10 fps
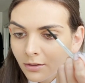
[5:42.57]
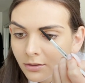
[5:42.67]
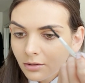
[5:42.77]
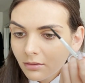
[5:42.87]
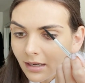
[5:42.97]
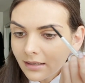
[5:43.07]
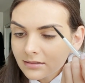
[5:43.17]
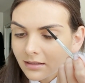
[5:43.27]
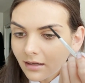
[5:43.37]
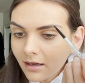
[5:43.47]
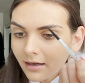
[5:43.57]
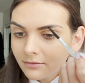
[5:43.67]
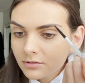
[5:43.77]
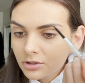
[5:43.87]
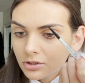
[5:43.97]
You guys, like I
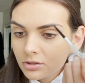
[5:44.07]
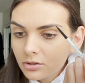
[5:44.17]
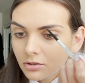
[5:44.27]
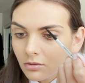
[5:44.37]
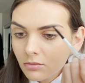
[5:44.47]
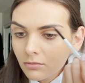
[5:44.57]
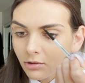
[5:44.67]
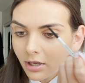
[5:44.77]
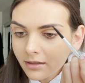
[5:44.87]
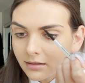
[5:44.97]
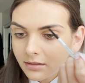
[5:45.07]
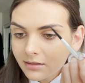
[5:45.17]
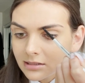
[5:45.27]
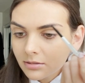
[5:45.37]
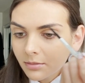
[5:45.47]
was
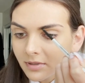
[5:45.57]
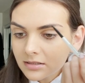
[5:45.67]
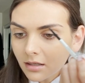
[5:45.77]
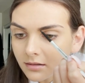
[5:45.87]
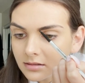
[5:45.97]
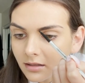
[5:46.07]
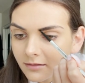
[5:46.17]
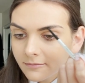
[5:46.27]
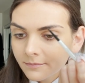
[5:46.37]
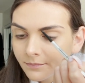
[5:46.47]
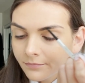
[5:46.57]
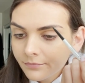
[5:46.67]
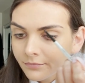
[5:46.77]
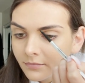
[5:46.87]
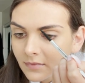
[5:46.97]
struggling to put my socks on.
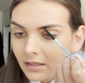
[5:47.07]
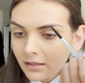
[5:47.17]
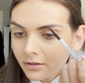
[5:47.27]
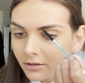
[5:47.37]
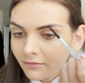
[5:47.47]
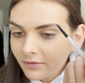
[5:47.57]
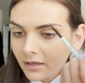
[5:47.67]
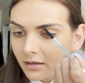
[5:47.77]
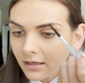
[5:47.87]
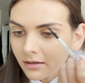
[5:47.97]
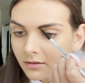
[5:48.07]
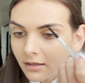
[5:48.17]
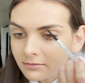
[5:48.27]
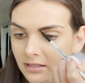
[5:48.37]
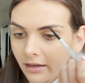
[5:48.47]
I couldn't figure it out. I
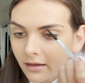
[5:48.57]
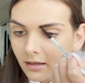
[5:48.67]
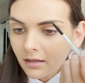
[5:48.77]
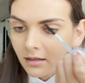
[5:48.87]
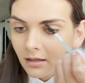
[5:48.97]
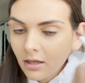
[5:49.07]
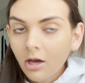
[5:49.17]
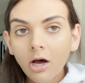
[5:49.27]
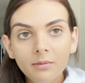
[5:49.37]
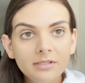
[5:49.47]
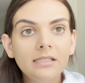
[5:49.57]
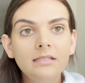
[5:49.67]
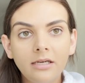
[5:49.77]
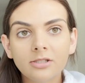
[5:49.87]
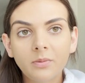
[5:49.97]
was like almost in
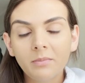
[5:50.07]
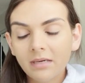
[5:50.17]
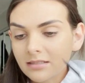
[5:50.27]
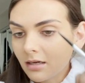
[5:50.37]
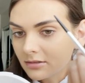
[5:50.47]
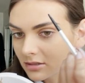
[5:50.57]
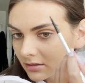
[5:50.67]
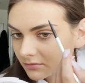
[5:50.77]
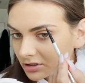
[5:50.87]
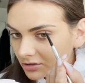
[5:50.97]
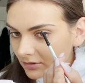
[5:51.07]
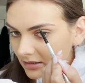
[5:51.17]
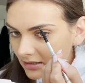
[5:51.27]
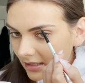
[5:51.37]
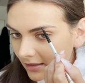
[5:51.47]
tears putting my socks on, which is really
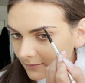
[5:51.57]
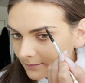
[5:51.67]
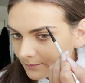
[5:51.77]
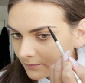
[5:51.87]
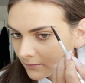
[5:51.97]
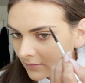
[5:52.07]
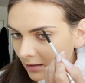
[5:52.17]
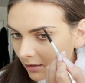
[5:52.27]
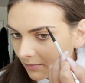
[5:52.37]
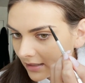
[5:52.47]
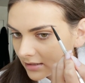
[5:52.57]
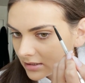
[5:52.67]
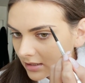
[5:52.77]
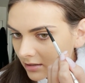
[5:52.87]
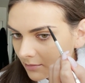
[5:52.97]
sad. I managed to
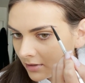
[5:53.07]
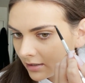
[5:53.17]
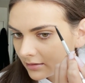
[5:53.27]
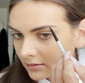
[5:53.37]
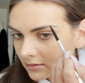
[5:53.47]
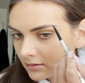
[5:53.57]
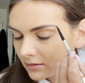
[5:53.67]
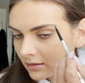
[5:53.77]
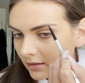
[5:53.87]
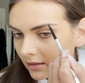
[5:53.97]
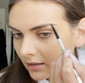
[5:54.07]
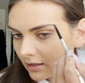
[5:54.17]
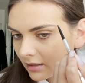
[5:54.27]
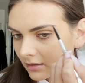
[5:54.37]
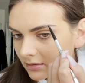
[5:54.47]
get them on,
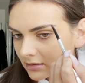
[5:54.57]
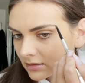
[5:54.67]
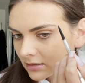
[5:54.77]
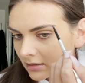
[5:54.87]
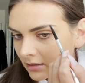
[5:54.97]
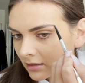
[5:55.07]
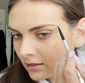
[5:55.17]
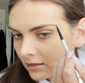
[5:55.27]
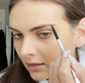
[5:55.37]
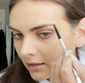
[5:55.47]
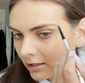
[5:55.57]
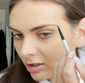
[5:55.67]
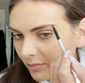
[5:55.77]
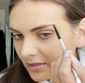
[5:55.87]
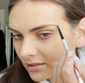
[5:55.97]
and
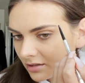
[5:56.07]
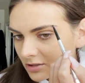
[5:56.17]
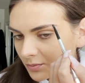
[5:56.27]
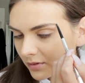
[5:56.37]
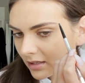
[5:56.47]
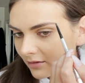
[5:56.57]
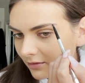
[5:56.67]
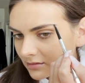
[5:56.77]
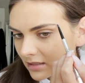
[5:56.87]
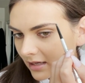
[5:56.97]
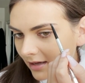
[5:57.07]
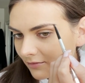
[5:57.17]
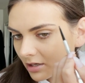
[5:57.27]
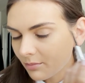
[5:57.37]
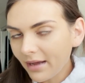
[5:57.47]
up until this point, if I was like
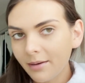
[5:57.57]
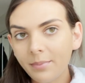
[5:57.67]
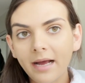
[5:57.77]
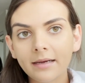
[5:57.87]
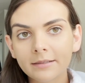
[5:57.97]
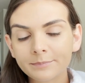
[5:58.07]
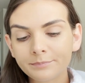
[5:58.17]
having a bad back